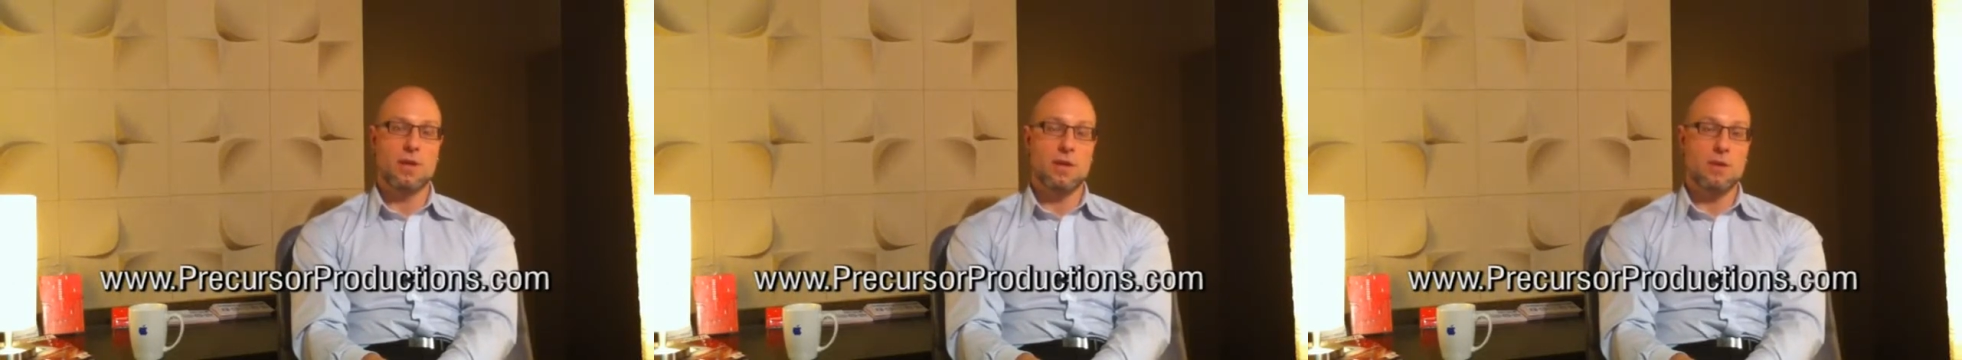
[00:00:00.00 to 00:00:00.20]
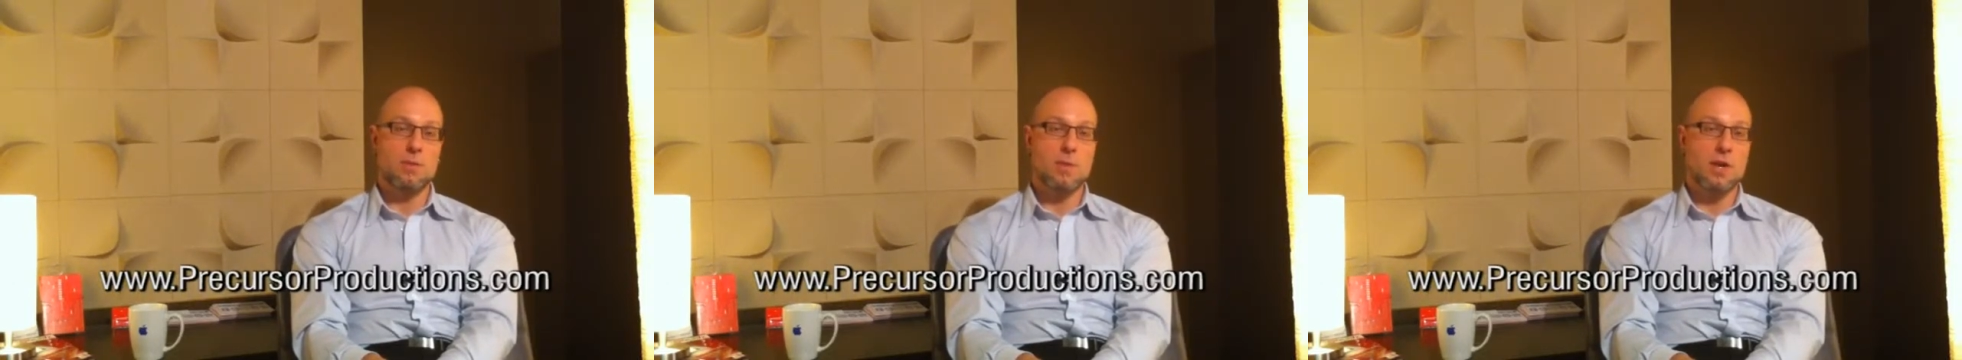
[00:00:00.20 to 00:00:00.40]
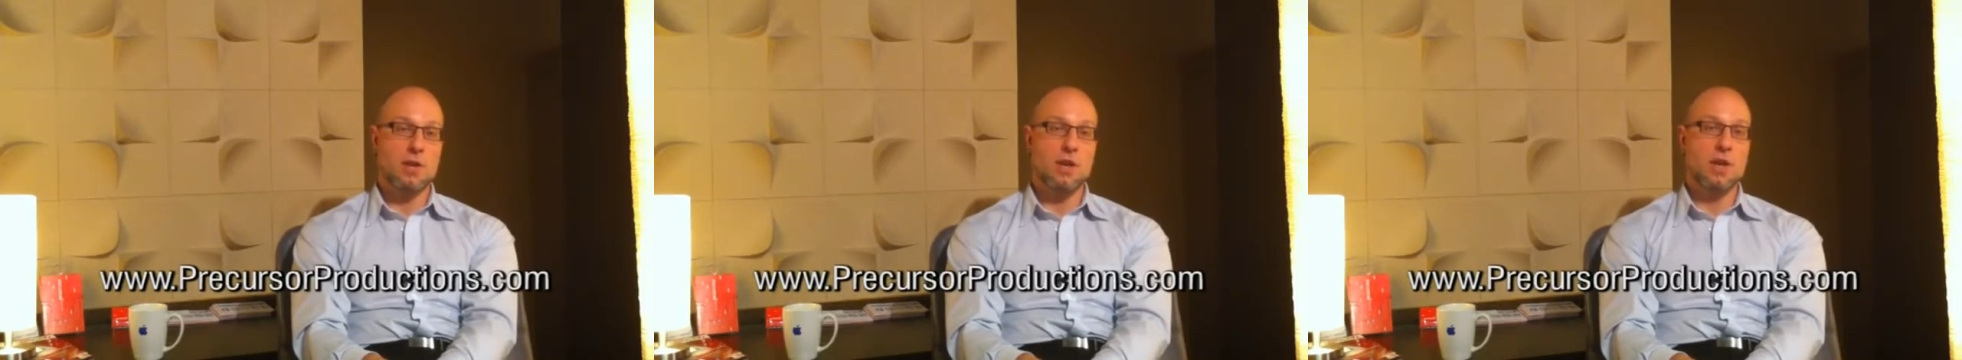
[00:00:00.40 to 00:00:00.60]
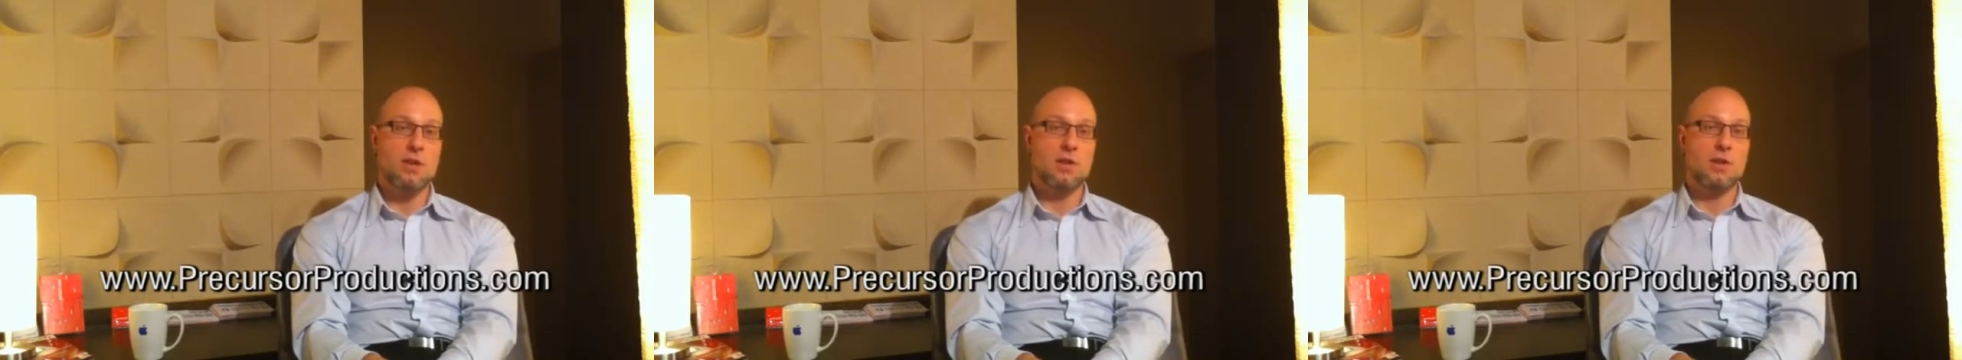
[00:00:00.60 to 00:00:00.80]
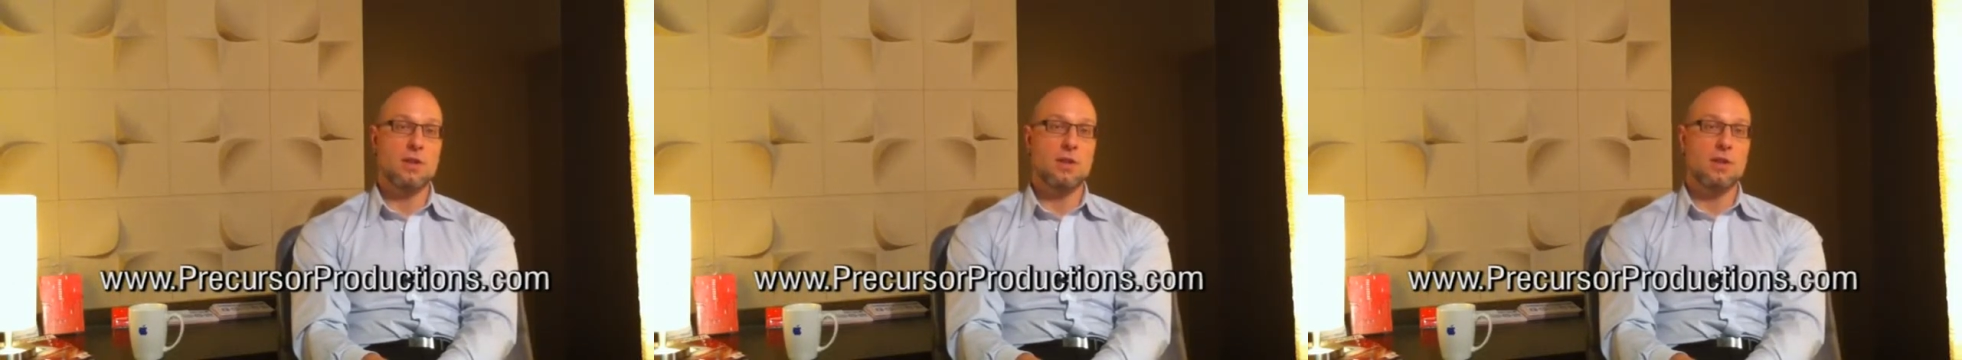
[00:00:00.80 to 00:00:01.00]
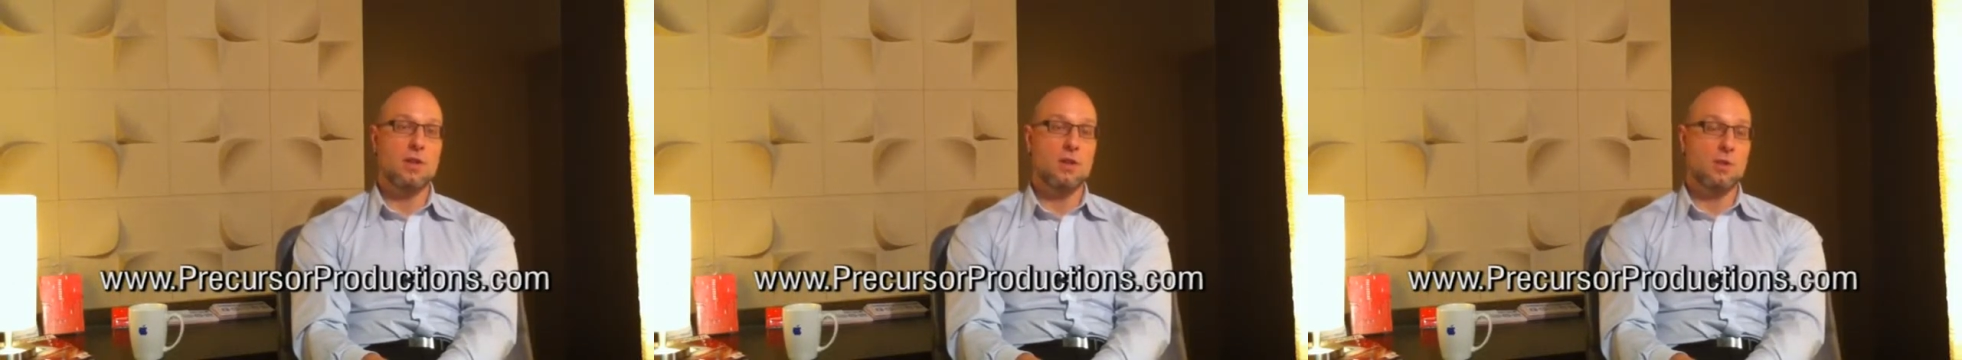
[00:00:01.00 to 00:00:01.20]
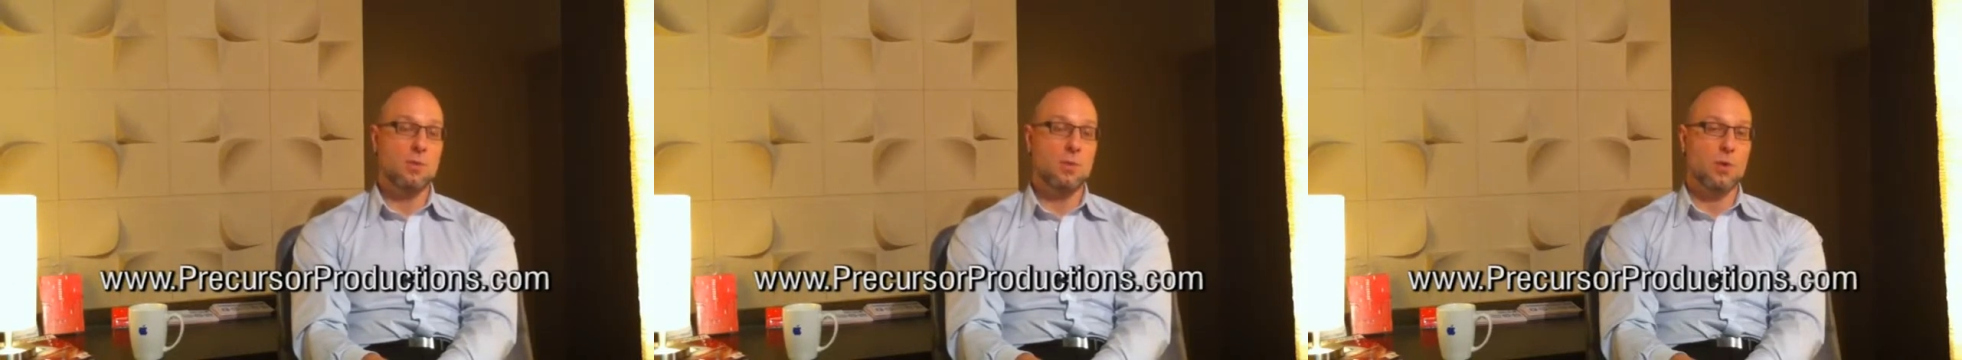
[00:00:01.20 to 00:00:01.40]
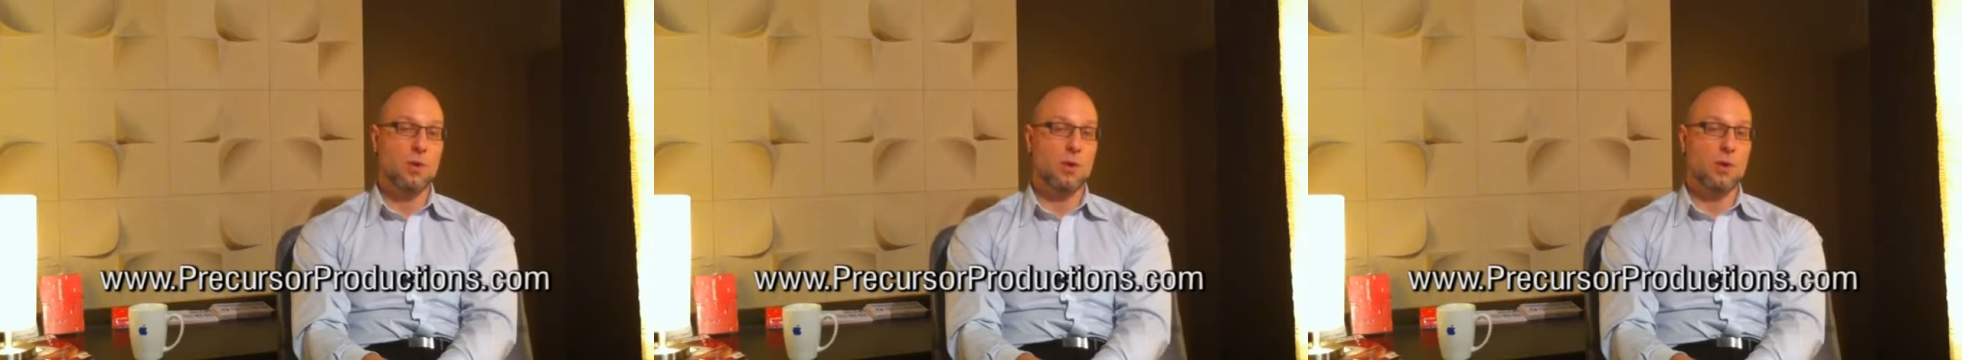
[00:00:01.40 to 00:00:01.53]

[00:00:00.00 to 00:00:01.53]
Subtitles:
and you may occasionally need to use more